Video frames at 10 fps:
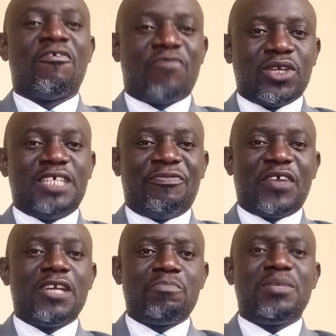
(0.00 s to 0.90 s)
For
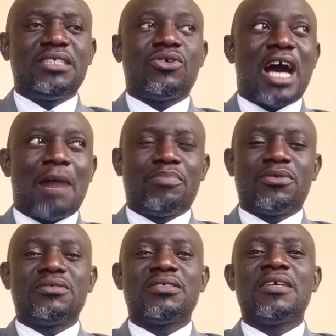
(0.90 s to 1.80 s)
development to
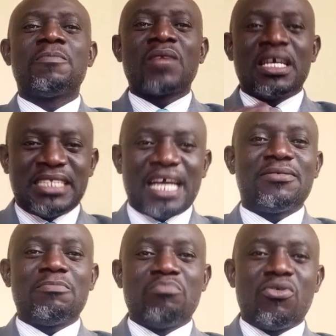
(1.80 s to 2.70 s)
happen,
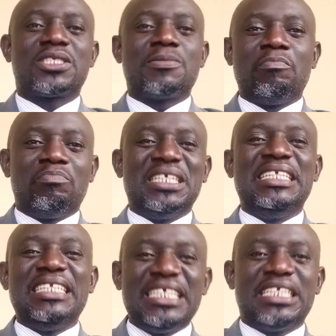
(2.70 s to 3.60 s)
there must be
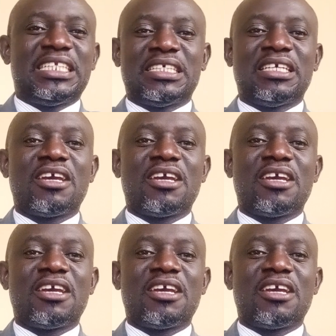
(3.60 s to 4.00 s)
need